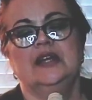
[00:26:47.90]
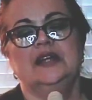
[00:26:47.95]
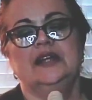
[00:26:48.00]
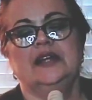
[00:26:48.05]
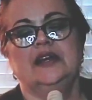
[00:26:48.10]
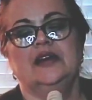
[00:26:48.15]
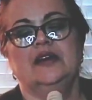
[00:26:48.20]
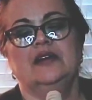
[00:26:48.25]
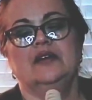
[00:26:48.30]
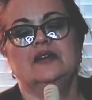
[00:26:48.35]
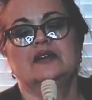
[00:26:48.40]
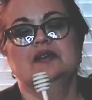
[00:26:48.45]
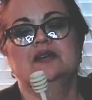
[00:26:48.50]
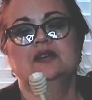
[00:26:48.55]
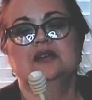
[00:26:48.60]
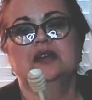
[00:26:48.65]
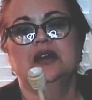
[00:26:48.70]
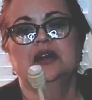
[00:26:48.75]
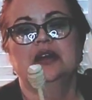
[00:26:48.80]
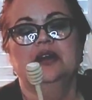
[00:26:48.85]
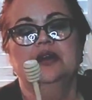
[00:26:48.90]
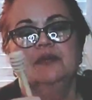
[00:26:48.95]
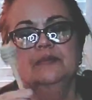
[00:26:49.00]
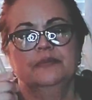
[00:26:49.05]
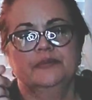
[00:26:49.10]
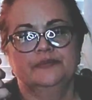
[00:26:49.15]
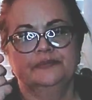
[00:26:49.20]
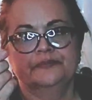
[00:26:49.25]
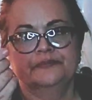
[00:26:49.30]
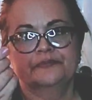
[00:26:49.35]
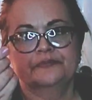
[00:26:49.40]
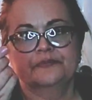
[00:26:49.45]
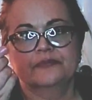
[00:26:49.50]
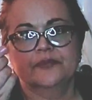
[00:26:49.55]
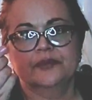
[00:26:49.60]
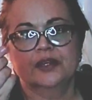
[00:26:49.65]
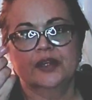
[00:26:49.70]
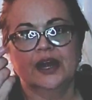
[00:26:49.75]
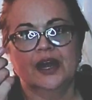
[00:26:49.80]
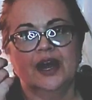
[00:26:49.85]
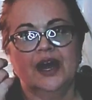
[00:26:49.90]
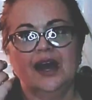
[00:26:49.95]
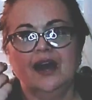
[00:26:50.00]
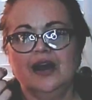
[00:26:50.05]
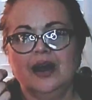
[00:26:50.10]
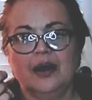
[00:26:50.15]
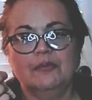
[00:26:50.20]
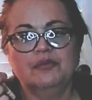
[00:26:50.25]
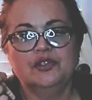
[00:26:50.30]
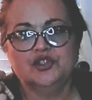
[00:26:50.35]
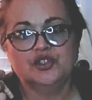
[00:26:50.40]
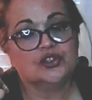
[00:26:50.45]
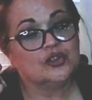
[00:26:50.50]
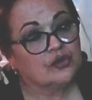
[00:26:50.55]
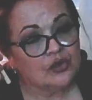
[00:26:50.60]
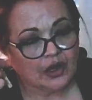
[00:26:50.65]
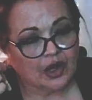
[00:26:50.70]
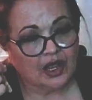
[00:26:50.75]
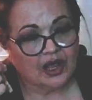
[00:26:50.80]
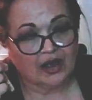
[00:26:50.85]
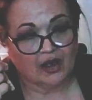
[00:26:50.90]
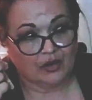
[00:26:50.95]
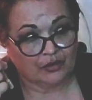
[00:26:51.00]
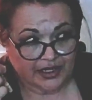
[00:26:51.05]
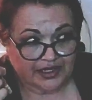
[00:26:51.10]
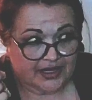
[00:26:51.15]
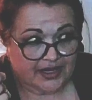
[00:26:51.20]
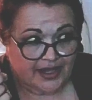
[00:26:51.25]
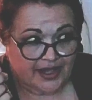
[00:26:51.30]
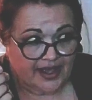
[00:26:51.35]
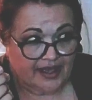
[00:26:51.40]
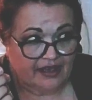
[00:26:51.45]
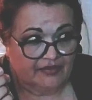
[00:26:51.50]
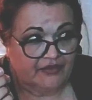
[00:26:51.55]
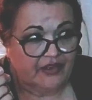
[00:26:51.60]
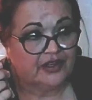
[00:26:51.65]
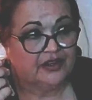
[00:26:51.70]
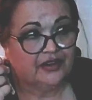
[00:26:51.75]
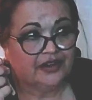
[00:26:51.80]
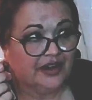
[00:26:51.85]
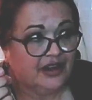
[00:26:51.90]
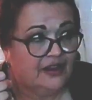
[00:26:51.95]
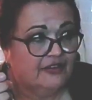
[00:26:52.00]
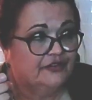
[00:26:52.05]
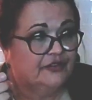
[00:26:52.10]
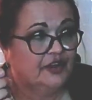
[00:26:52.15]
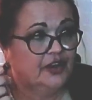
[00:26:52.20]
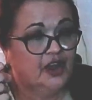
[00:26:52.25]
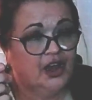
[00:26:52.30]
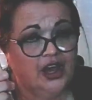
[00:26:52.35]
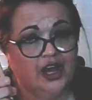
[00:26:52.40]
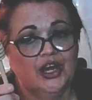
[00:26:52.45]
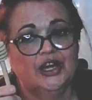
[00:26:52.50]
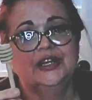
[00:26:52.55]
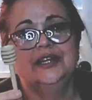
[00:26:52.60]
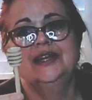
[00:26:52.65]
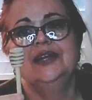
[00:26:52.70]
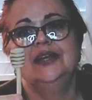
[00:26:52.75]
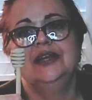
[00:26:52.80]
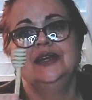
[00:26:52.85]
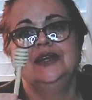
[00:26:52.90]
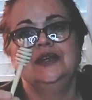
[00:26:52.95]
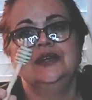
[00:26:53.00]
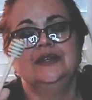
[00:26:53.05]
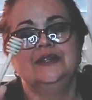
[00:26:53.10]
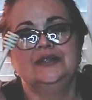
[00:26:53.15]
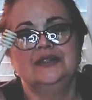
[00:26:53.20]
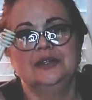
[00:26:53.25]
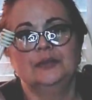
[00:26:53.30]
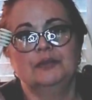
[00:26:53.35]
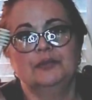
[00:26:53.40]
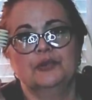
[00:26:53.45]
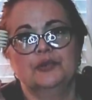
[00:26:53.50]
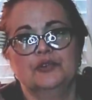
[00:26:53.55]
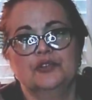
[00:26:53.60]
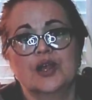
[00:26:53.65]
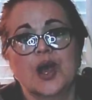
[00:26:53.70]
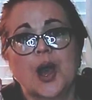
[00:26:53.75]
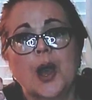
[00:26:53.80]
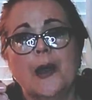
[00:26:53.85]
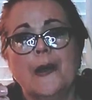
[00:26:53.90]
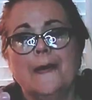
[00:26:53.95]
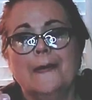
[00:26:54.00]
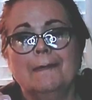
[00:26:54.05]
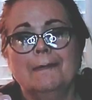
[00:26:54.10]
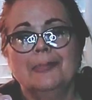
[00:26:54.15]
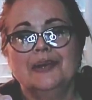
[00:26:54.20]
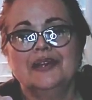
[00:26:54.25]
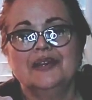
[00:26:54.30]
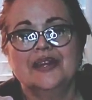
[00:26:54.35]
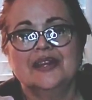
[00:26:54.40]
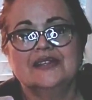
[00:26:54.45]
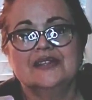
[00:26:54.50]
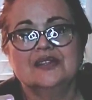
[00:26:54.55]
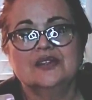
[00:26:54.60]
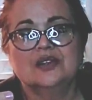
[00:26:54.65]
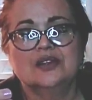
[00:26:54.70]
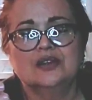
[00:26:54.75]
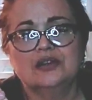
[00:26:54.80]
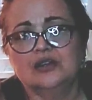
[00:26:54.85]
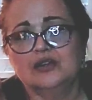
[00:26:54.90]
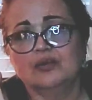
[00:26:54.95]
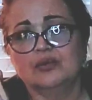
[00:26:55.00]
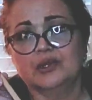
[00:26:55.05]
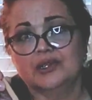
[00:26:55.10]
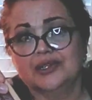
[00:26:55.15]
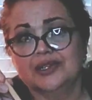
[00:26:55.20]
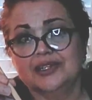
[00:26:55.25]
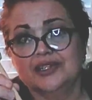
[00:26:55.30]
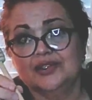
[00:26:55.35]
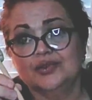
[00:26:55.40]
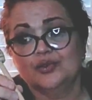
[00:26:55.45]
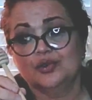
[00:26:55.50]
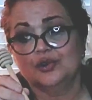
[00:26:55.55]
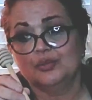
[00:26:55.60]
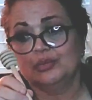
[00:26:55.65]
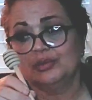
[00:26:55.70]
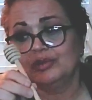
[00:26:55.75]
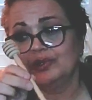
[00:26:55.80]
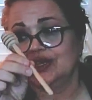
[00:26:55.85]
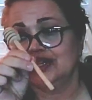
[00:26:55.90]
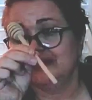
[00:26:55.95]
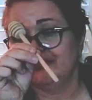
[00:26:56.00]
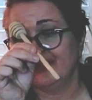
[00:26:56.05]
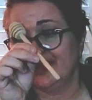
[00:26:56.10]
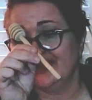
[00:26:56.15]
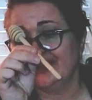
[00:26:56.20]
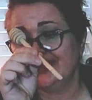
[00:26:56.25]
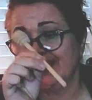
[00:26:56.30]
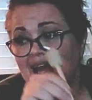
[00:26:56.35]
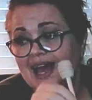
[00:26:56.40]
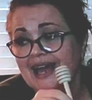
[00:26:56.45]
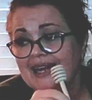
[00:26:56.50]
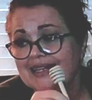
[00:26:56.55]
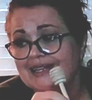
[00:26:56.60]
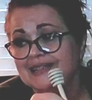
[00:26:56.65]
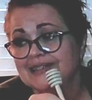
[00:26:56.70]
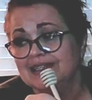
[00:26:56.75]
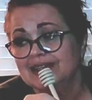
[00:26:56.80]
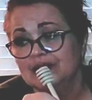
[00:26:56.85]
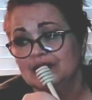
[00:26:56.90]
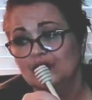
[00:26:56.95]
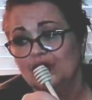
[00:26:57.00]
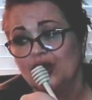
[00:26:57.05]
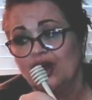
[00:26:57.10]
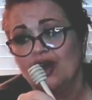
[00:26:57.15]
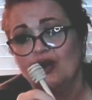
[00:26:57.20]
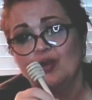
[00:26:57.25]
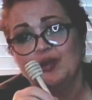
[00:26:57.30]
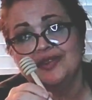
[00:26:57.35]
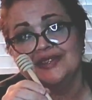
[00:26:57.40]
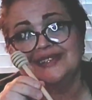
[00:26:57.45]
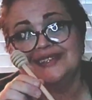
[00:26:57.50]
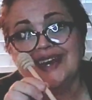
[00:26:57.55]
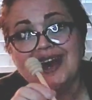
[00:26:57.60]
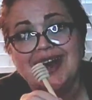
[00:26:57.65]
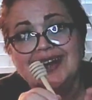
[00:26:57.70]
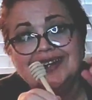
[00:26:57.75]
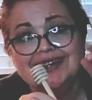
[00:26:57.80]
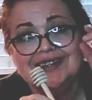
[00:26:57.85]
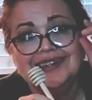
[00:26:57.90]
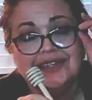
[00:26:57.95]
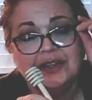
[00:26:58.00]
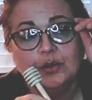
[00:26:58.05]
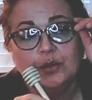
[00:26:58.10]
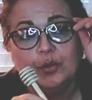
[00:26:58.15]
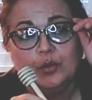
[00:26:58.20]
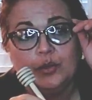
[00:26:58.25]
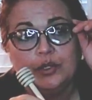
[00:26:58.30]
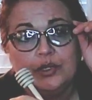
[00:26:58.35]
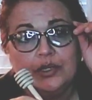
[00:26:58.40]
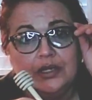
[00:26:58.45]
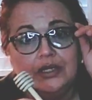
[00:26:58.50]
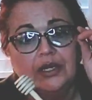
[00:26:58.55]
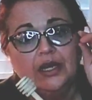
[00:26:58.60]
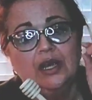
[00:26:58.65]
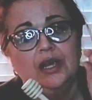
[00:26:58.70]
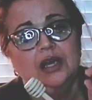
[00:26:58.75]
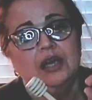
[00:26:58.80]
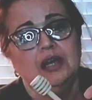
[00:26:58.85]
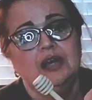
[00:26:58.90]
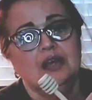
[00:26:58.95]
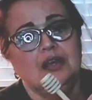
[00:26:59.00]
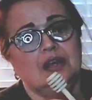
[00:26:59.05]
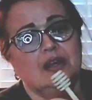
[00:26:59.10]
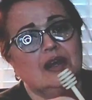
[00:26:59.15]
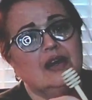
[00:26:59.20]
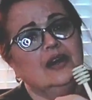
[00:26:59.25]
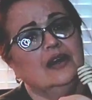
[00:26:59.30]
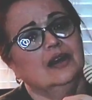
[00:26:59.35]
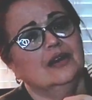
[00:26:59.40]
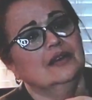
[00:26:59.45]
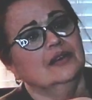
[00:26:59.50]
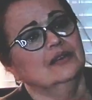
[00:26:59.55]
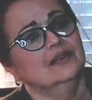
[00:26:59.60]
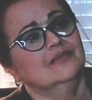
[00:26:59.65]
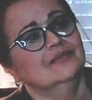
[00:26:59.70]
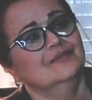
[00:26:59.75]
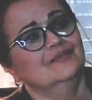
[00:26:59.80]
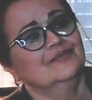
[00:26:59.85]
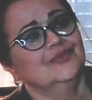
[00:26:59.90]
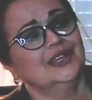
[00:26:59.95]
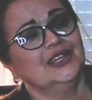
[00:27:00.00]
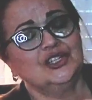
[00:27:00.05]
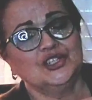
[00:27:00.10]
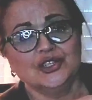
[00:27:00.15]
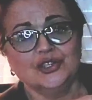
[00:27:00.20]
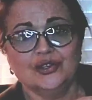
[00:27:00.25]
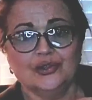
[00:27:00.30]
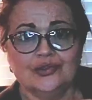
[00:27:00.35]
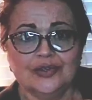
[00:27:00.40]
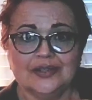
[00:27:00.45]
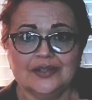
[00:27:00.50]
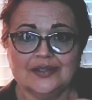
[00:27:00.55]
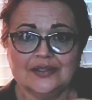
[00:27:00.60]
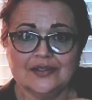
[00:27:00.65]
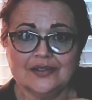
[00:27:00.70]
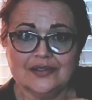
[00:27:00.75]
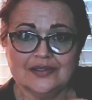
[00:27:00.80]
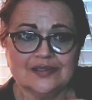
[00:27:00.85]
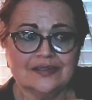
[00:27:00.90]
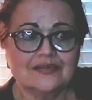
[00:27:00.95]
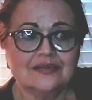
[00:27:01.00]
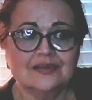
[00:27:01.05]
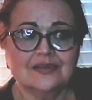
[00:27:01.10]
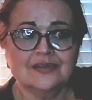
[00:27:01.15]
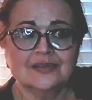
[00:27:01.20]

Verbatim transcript: Now, um, I, I'm sure I already have enough honey dippers, but that's going to look really adorable in my tiny little crock with tiny little wooden um, kitchen utensils.